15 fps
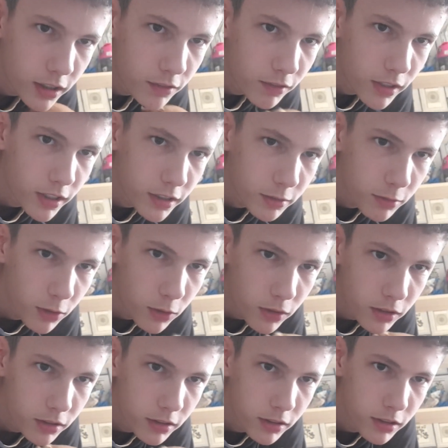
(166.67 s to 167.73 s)
If I let it go,
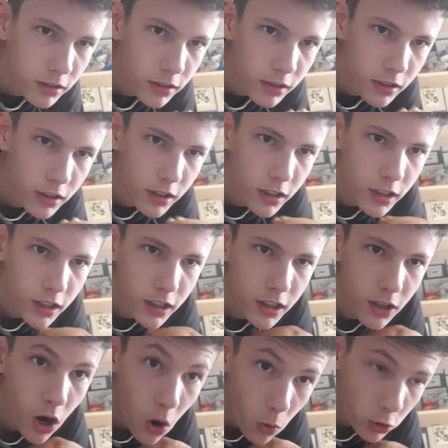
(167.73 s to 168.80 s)

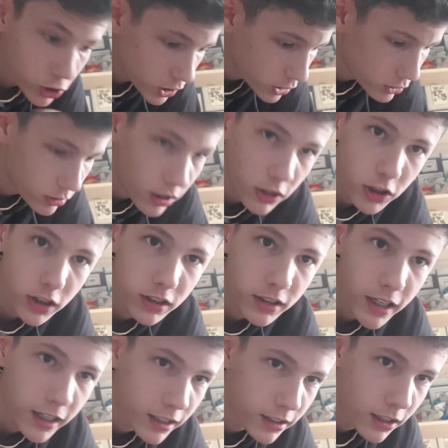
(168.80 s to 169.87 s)
Oh shit, you actually
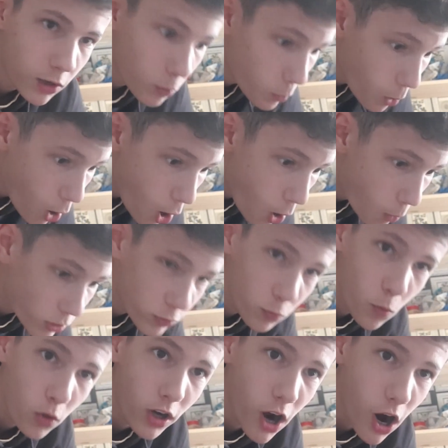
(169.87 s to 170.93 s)
stayed. Whoa, with one